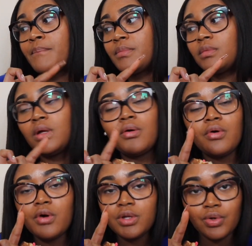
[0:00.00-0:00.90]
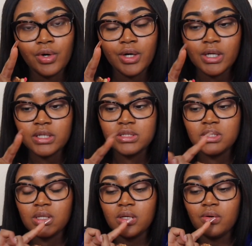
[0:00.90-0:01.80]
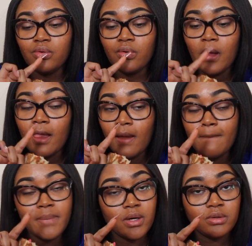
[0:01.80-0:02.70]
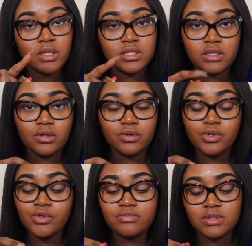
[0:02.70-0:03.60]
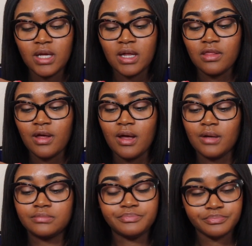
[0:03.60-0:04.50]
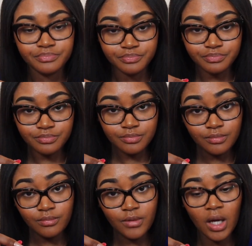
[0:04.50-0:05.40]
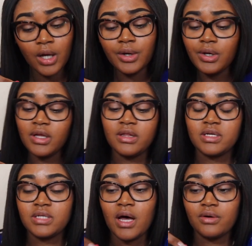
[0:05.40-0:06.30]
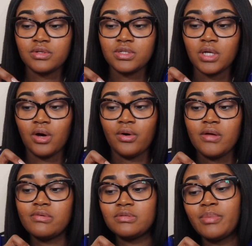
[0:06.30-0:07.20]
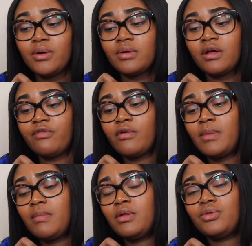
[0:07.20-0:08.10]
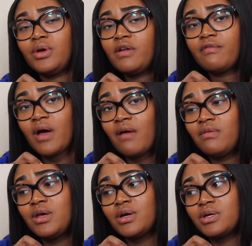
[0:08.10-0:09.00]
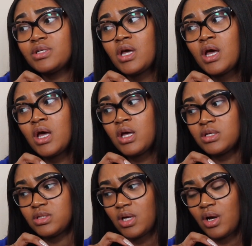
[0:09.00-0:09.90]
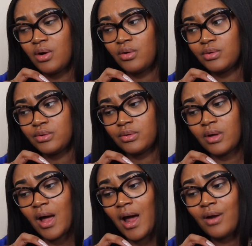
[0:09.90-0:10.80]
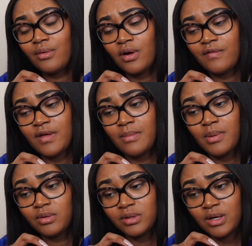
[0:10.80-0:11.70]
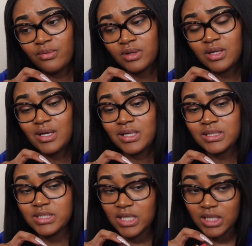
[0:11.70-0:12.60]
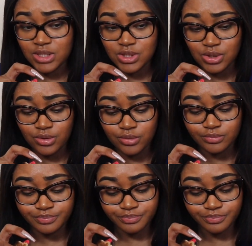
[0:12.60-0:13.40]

local authorities to build this little doomsday thing underneath his house. So he was building it for maybe 3 to 5 years. So I don't know if he built it with the intent to